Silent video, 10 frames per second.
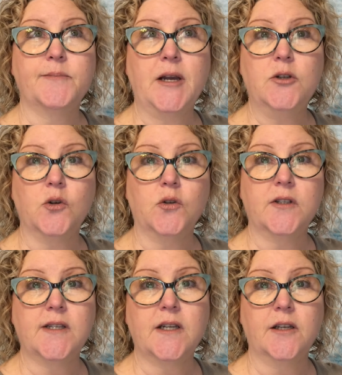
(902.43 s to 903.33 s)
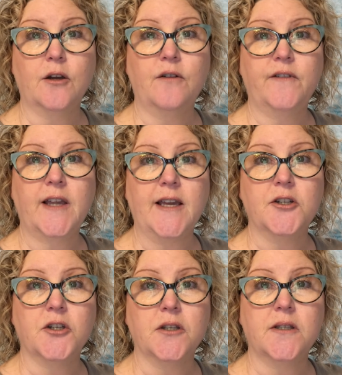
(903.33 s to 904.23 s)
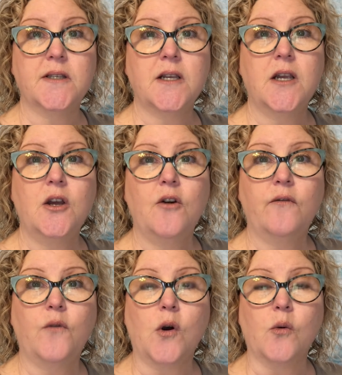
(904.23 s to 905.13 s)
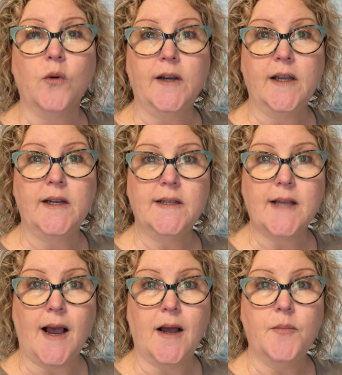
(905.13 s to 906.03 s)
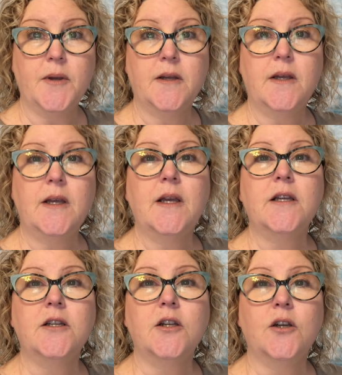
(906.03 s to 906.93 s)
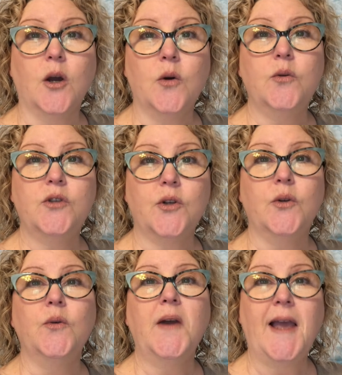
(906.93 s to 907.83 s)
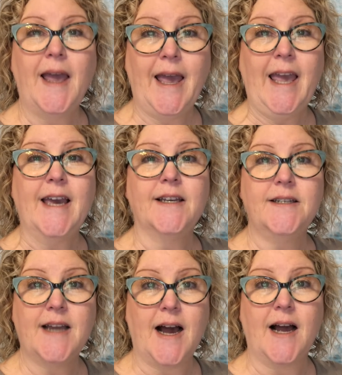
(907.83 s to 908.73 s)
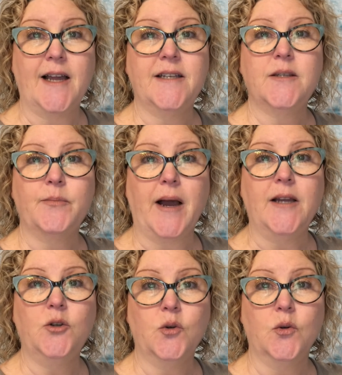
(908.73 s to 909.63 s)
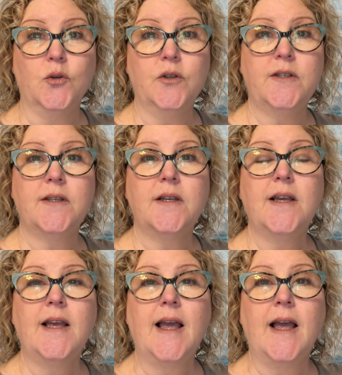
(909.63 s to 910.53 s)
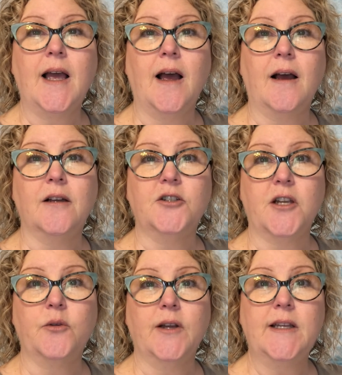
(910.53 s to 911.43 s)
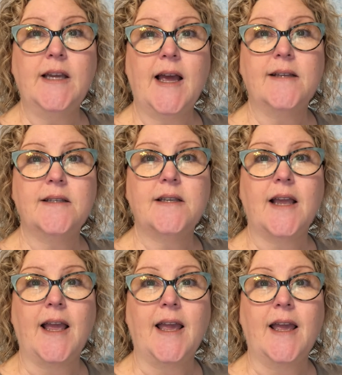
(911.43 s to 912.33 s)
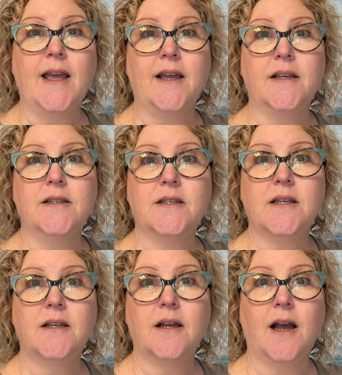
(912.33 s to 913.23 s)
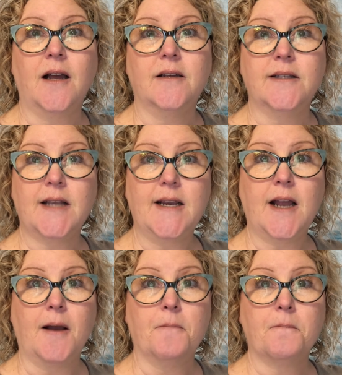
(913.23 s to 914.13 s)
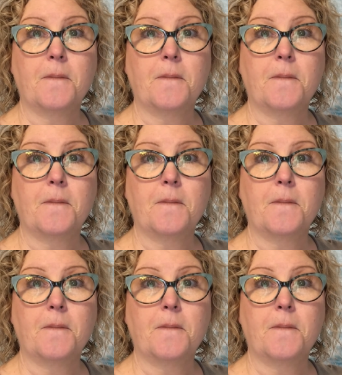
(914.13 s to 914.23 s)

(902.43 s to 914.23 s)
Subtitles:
by Jules to get notifications for when it is up, go to Hand Dyes by Jules, Jules, and sign up,